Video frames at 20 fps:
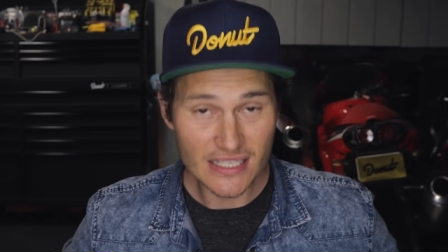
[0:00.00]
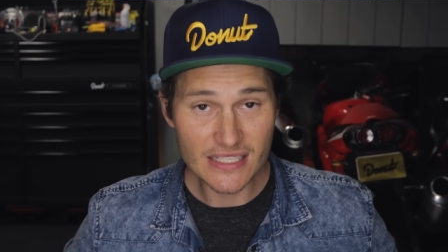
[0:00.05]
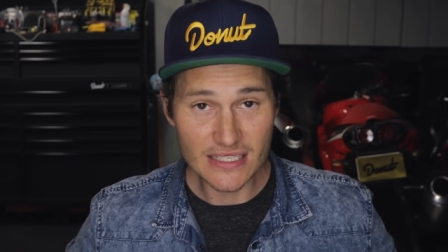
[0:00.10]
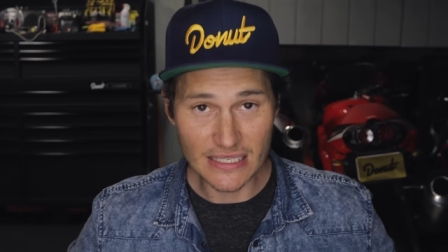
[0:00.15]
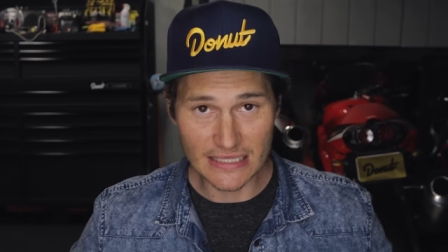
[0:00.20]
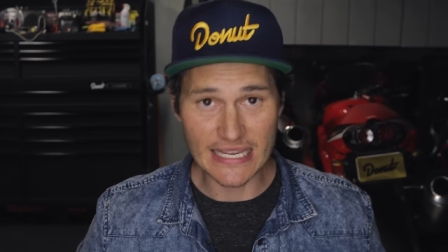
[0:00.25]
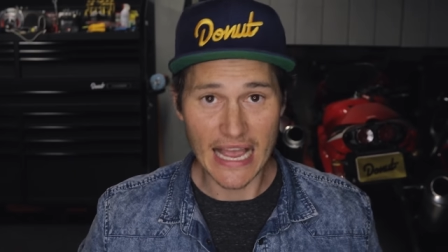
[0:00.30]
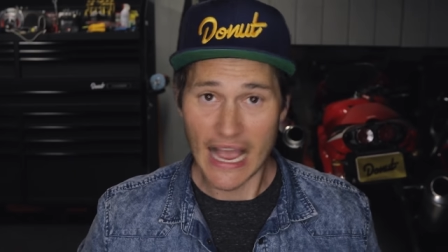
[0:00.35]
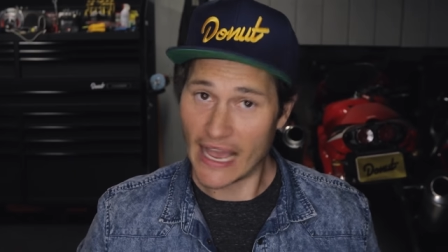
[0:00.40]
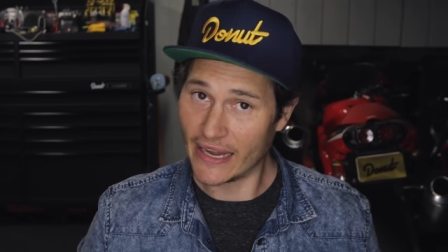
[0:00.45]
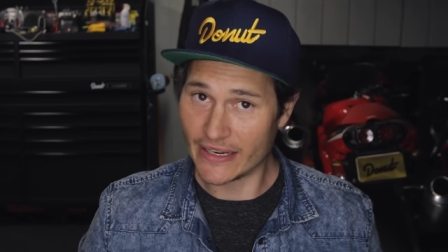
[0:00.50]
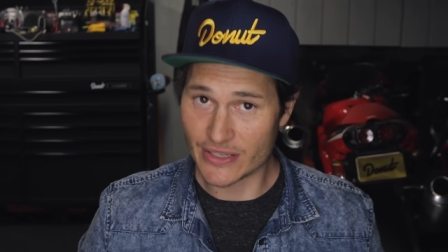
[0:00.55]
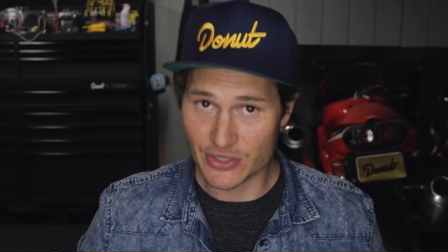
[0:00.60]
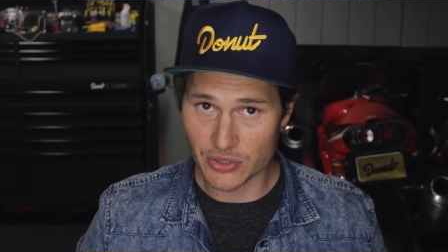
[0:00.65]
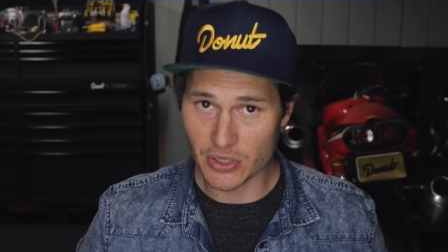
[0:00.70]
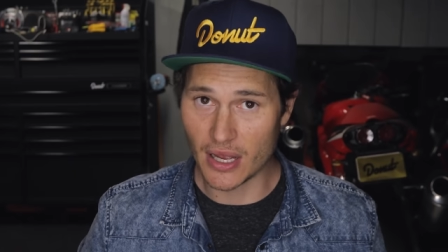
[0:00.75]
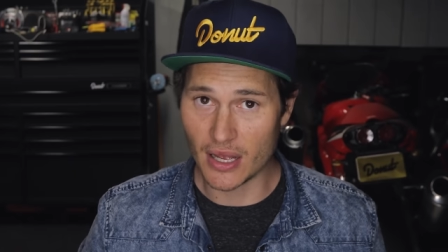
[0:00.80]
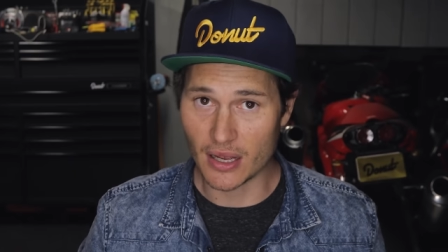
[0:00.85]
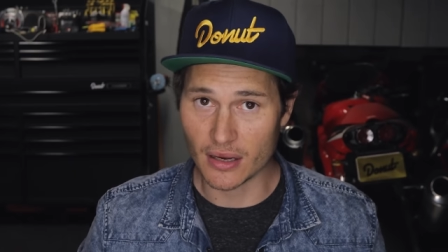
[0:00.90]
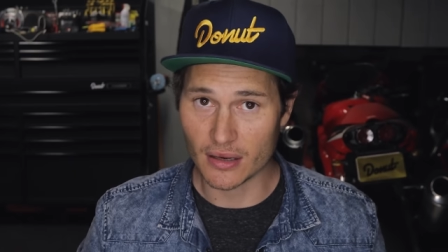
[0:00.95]
This is a tiny
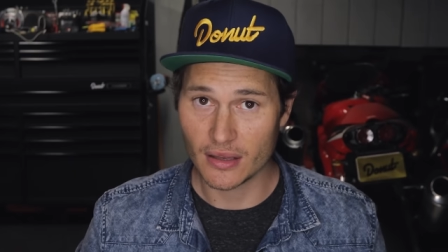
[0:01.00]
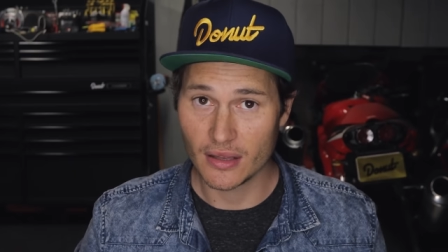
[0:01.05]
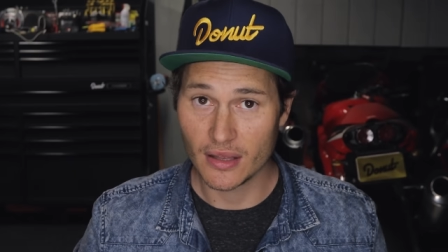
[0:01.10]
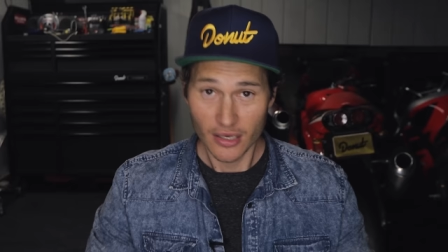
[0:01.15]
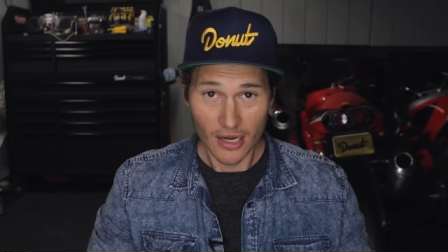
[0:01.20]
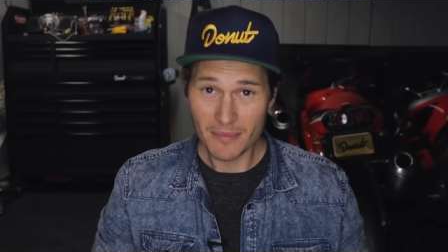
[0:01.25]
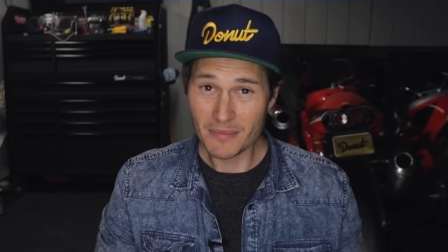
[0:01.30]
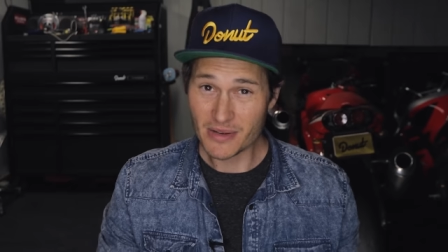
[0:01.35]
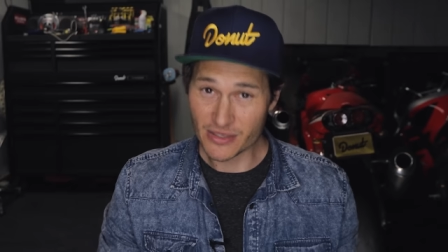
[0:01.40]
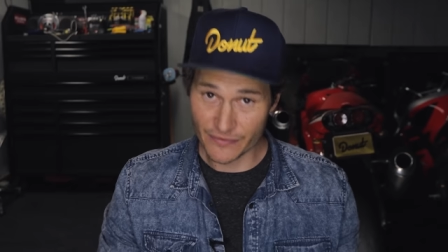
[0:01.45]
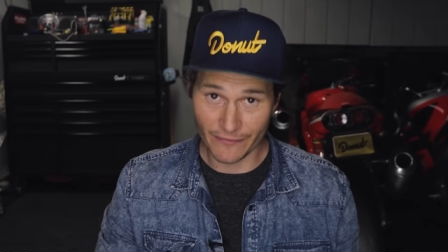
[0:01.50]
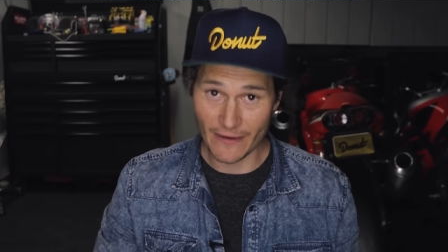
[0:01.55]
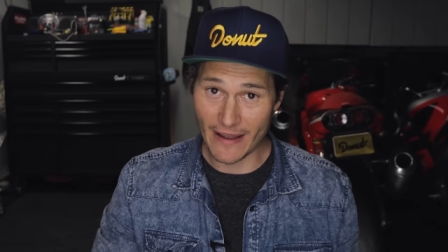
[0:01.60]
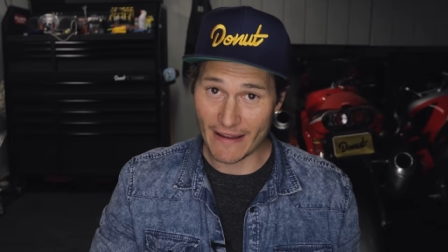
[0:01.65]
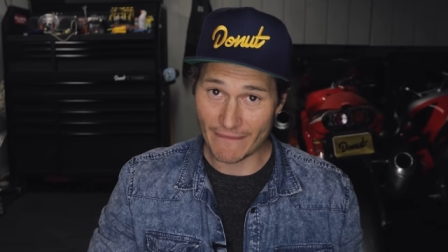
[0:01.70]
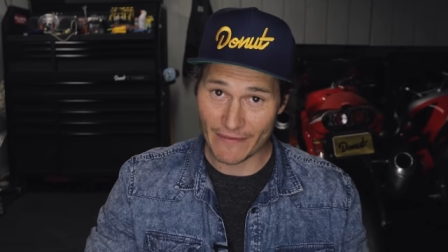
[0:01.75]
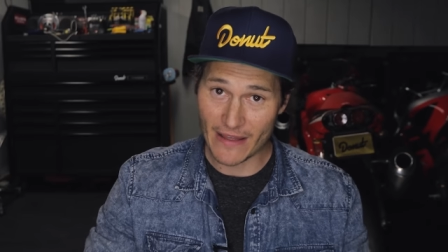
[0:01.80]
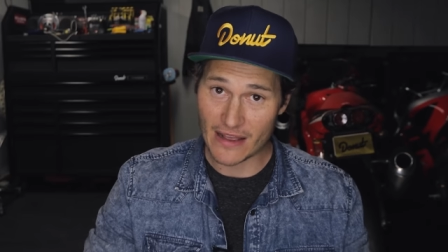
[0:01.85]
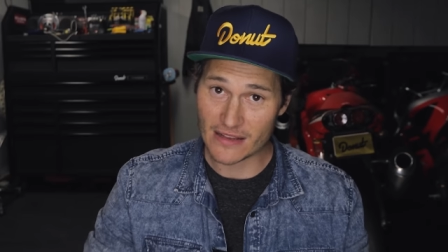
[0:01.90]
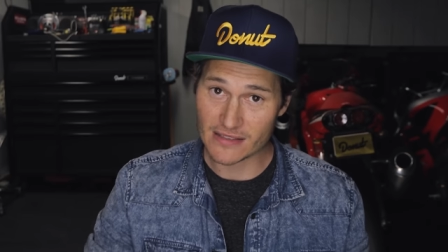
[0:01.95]
truck. You know how much
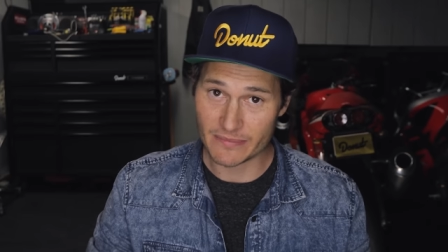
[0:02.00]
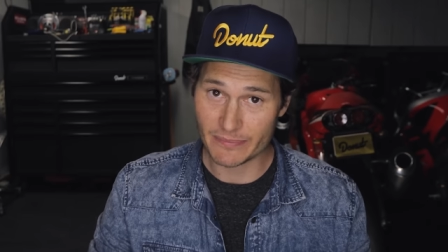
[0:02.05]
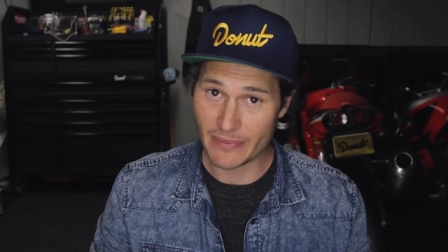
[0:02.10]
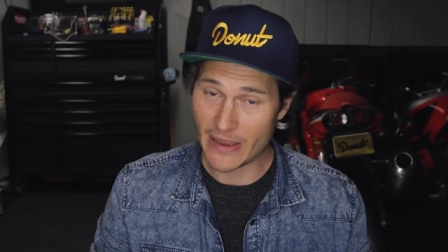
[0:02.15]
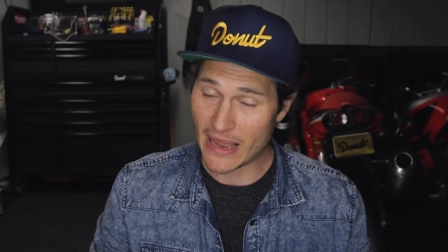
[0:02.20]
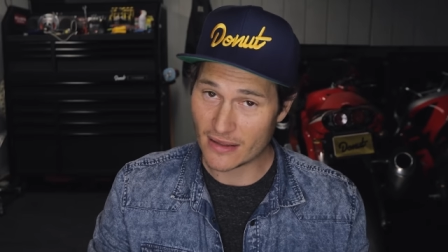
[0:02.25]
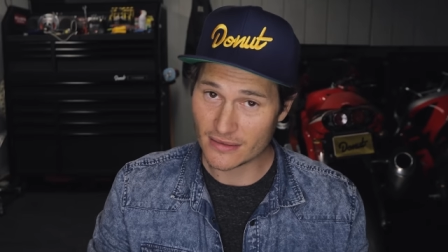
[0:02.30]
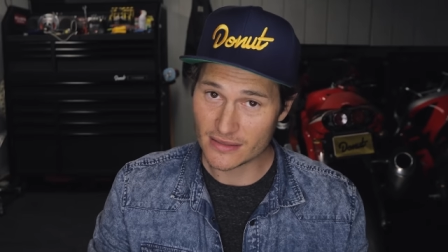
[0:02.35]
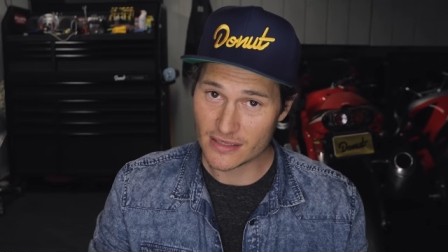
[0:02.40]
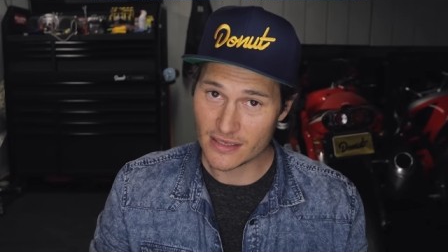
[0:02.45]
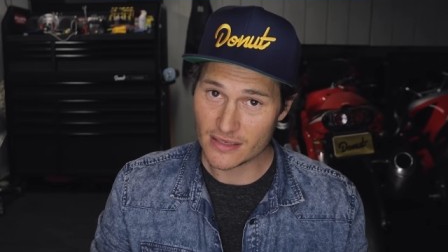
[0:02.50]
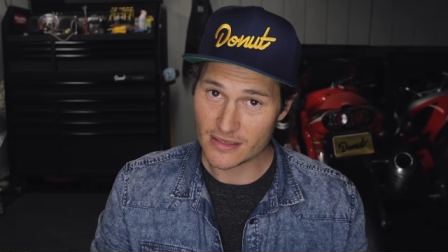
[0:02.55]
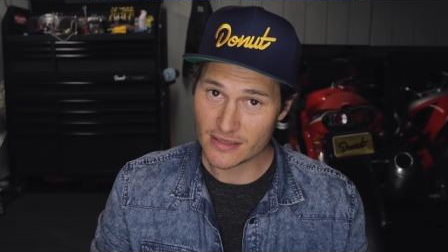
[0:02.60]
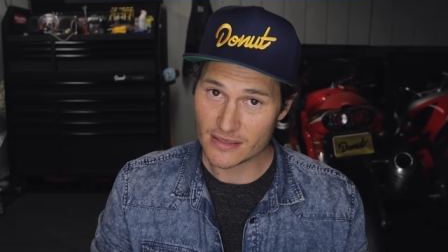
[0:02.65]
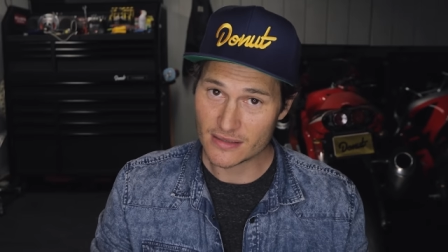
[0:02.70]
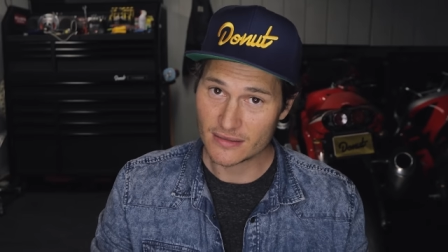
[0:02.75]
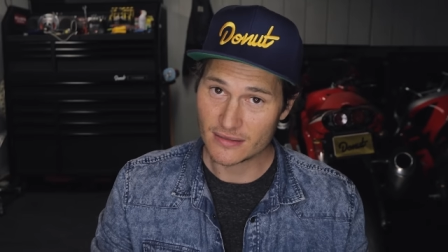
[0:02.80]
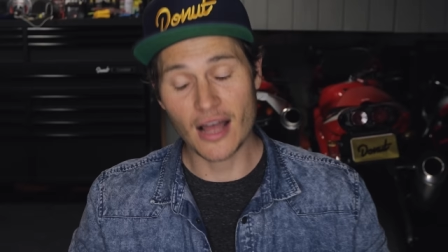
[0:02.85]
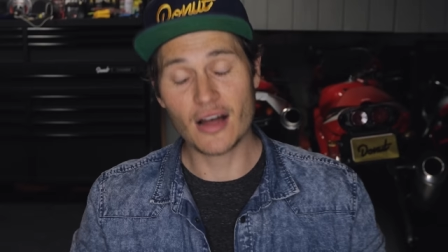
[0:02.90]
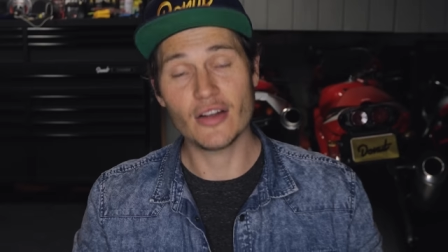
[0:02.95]
five thousand pounds
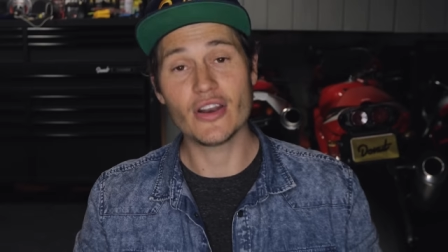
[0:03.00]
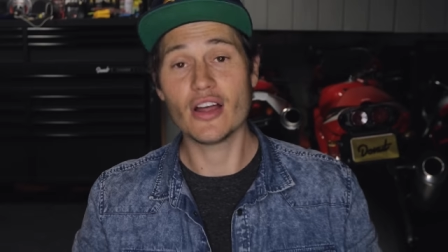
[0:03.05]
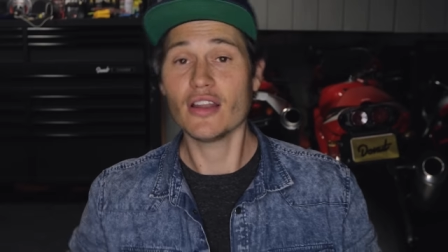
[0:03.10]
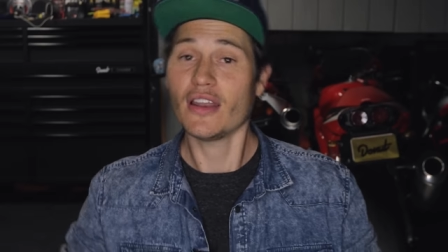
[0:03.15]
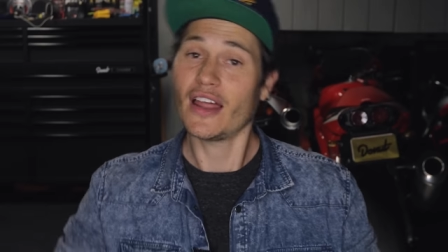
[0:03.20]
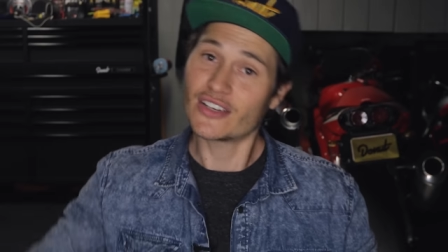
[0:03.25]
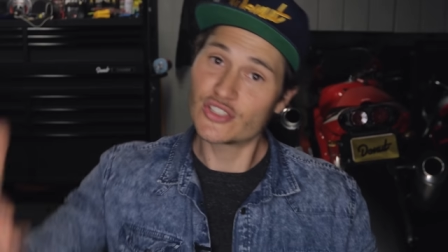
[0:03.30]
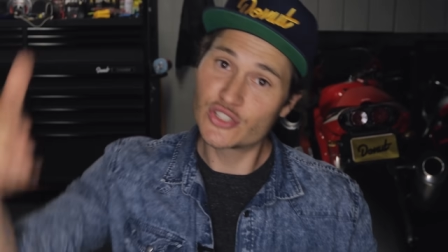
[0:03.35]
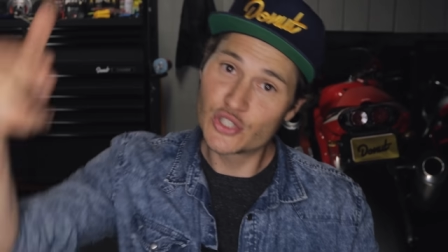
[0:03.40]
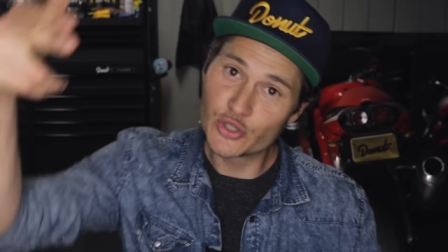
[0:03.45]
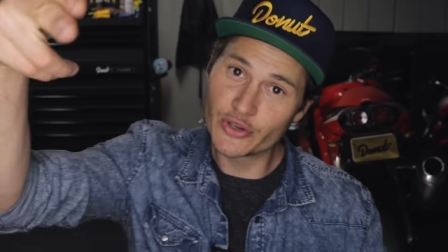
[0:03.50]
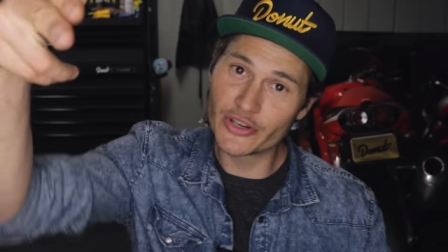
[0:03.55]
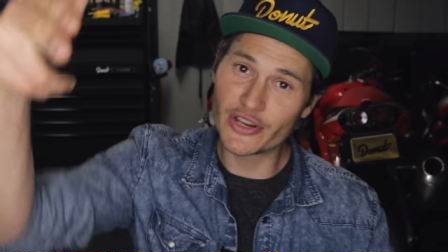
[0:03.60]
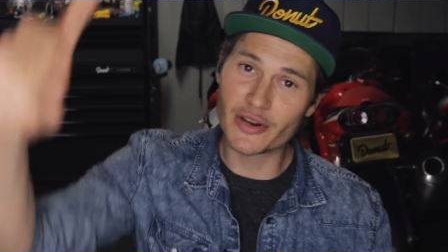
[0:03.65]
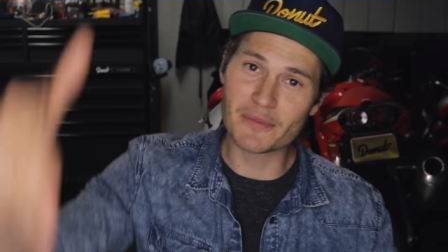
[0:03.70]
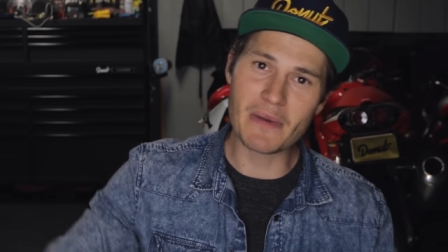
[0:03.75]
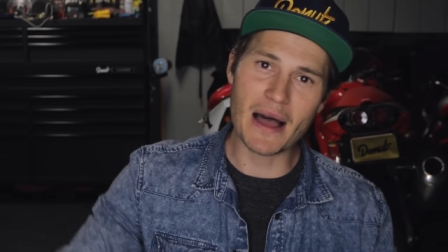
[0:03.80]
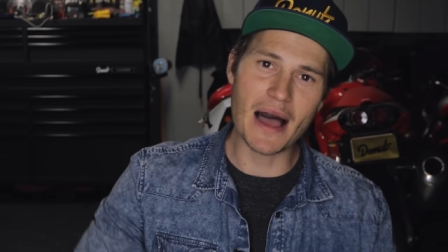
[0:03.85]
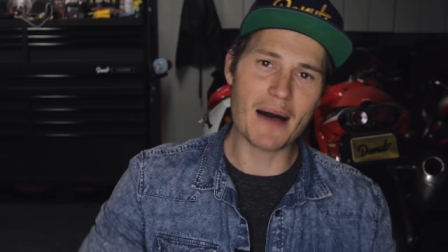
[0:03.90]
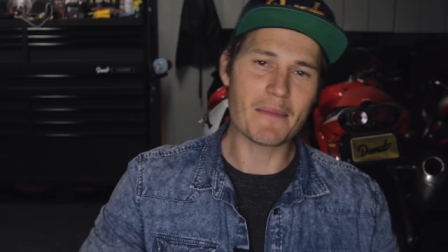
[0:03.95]
is? I don't know, like two of
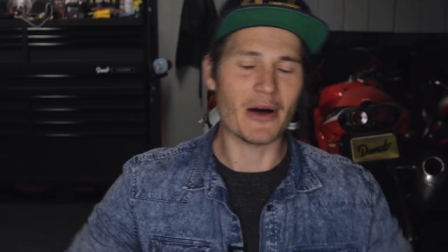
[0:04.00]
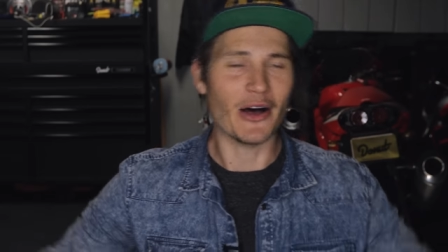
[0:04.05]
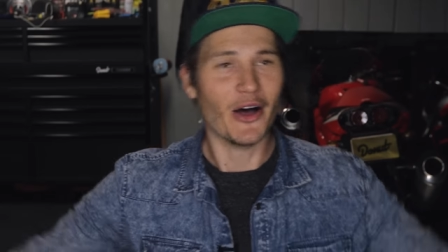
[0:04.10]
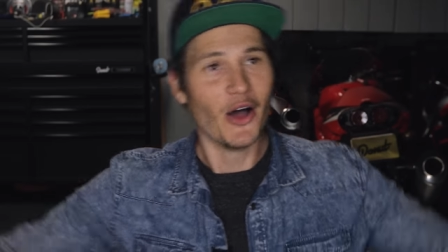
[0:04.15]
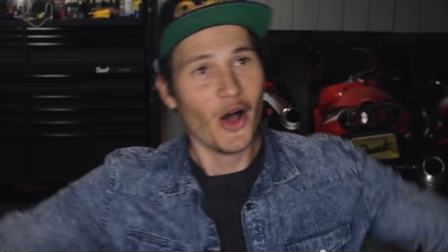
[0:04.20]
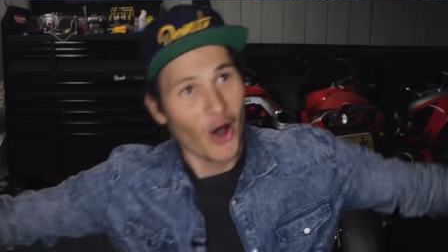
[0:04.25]
your mama.